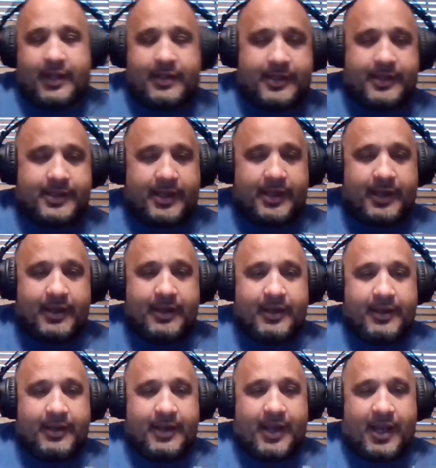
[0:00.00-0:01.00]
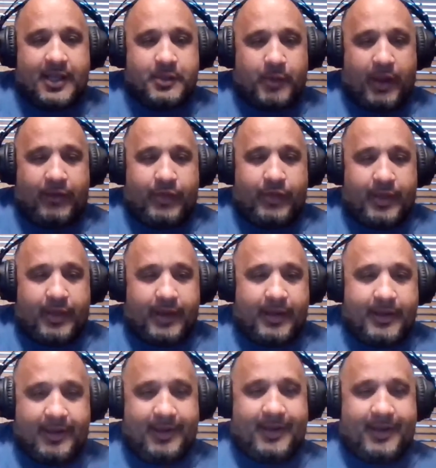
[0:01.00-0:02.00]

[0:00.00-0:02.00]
That I was waiting for the